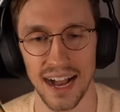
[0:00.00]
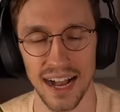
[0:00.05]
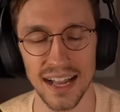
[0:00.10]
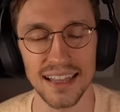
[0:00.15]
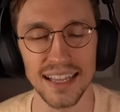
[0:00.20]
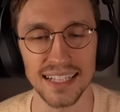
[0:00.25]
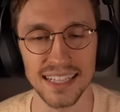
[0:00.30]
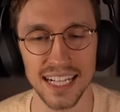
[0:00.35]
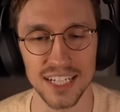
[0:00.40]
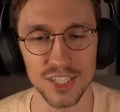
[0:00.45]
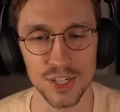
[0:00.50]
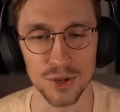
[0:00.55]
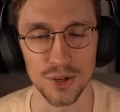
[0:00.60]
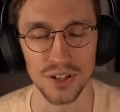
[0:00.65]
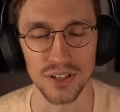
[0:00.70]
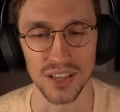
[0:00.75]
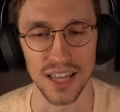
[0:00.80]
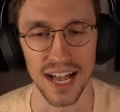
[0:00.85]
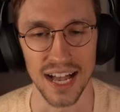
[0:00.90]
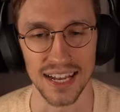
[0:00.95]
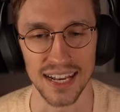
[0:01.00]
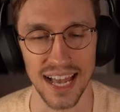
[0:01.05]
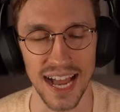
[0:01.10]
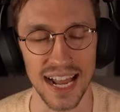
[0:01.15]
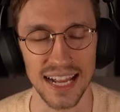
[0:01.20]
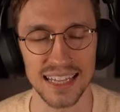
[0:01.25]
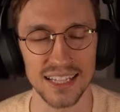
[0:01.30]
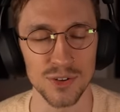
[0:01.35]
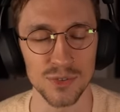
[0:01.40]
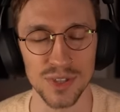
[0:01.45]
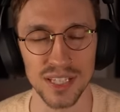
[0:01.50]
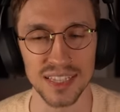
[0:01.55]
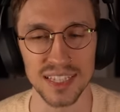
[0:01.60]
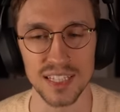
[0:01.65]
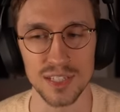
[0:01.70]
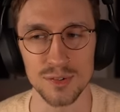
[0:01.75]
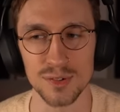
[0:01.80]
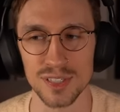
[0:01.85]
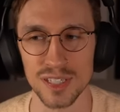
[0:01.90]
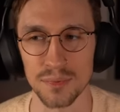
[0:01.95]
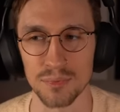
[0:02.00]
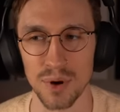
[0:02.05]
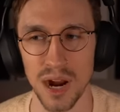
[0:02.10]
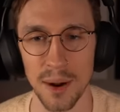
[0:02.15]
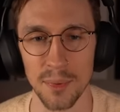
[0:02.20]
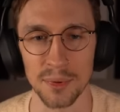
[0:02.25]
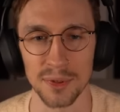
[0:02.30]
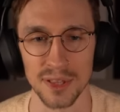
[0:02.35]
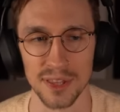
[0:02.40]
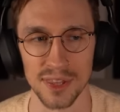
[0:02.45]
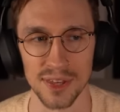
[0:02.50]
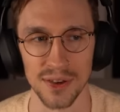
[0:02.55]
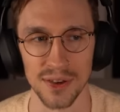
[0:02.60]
I like that joke a lot. I don't think they used it properly,